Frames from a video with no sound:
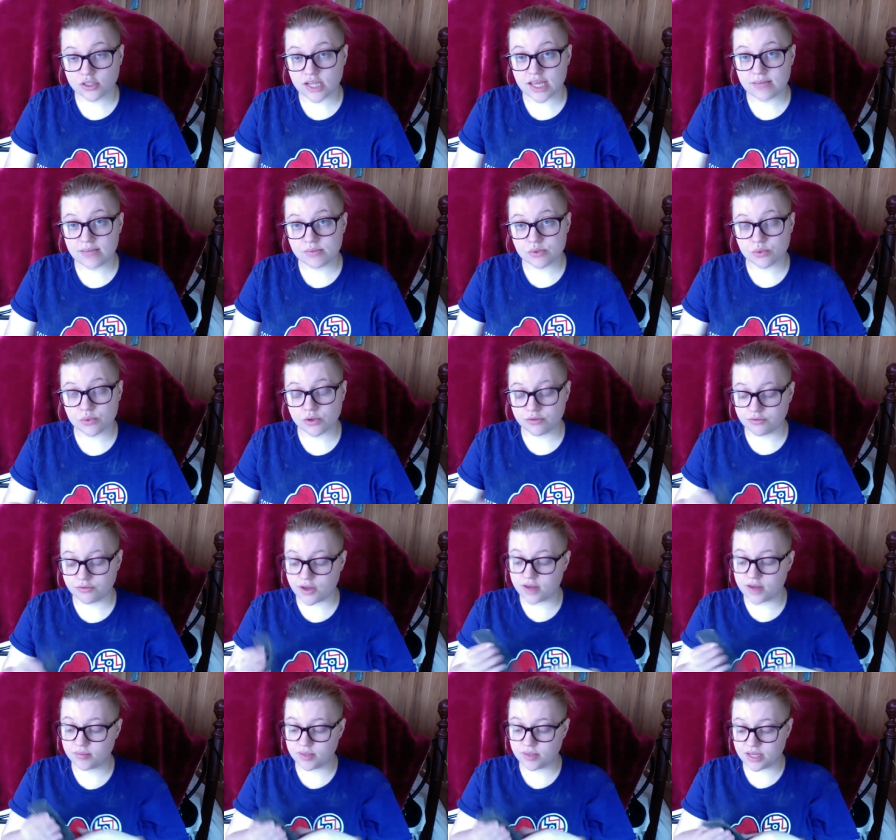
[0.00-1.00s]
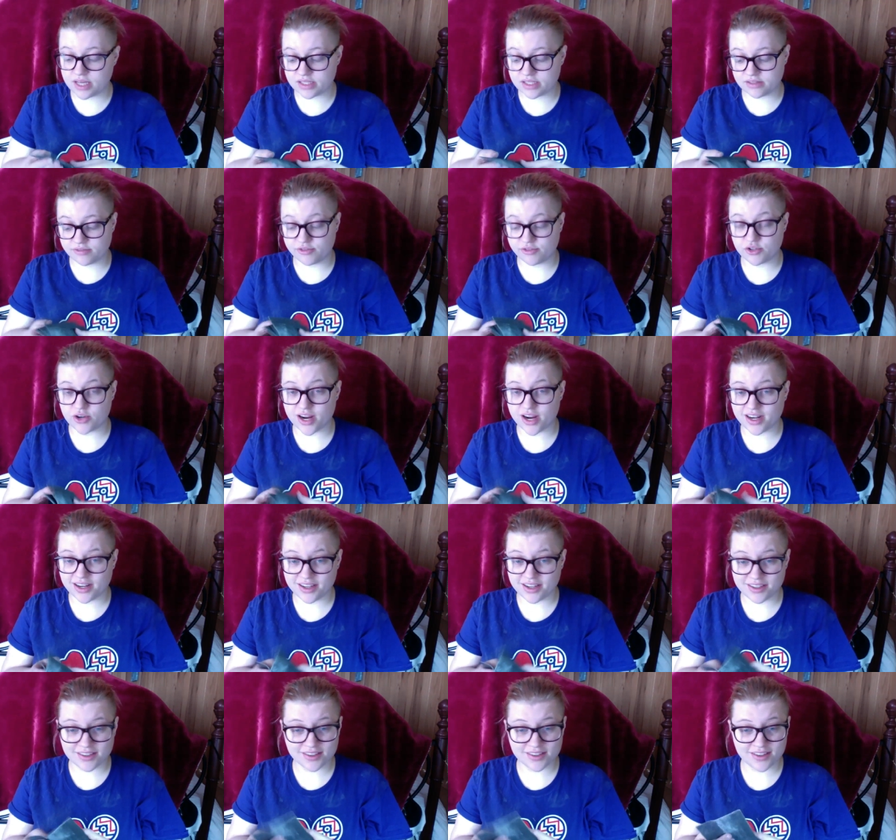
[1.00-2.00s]
Games were fun because of
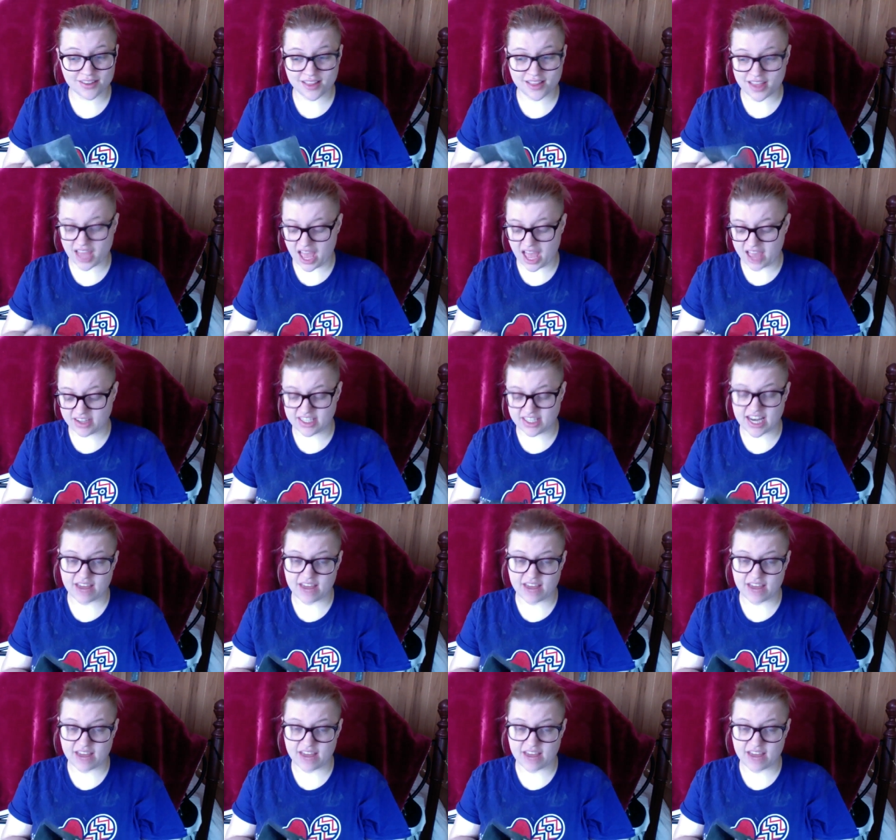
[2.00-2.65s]
trading. I'd